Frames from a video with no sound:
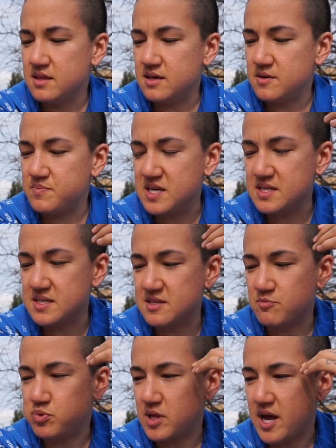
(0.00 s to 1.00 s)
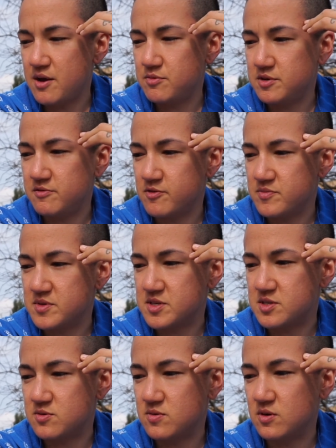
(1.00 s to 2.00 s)
The pieces of plywood from the
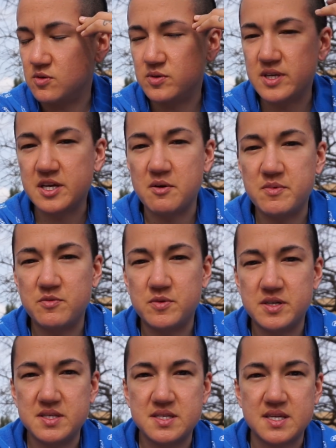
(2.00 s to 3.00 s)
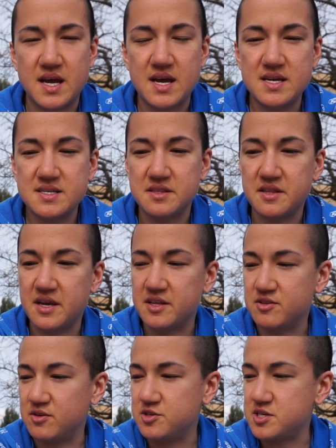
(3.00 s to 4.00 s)
store only come in one size and
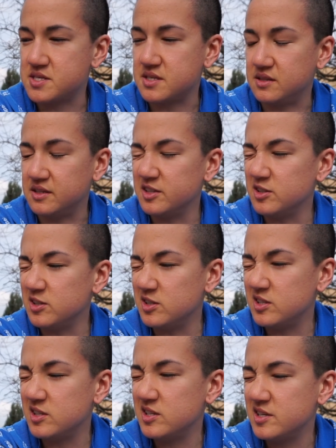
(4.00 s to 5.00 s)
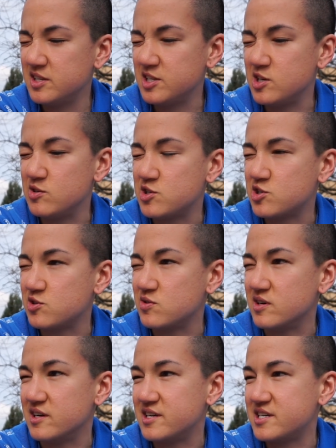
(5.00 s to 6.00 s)
like they're just a little too
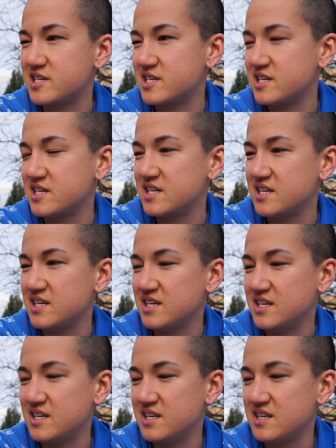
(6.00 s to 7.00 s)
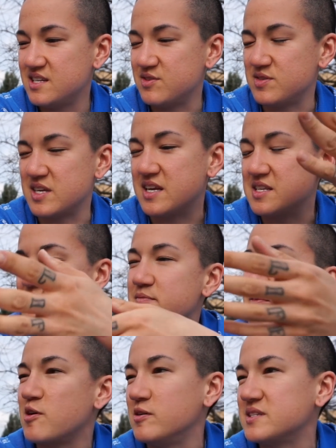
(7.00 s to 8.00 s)
short. So it's like it's
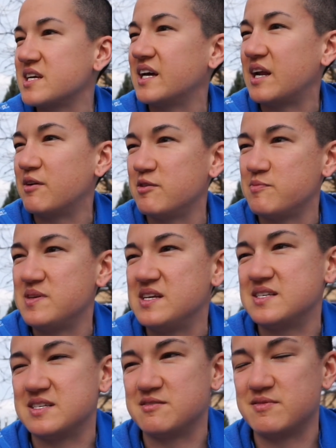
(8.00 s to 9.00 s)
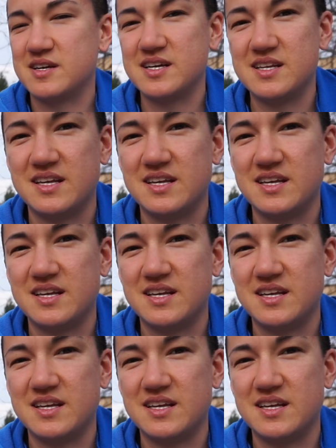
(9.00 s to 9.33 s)
difficult to cut out all the pieces, right?